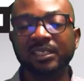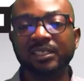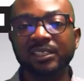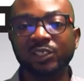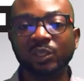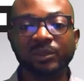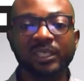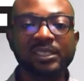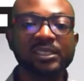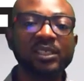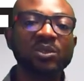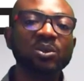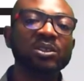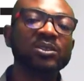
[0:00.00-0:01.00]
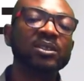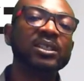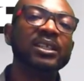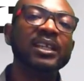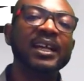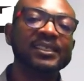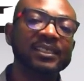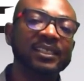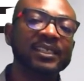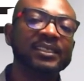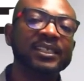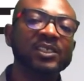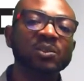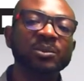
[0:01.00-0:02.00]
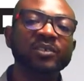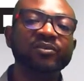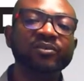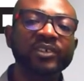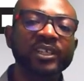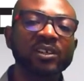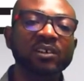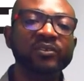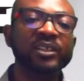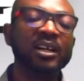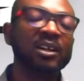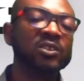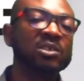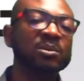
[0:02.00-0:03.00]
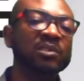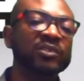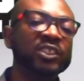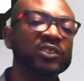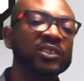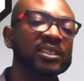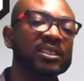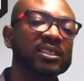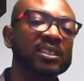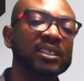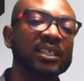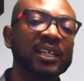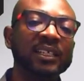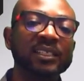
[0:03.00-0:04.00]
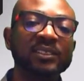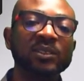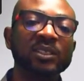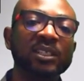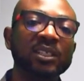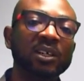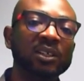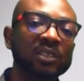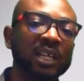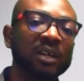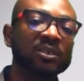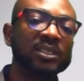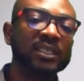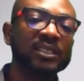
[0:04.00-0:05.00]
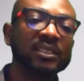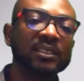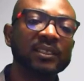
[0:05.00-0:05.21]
The subjects in the cohort study are selected to be free of the outcome of interest at the study outset.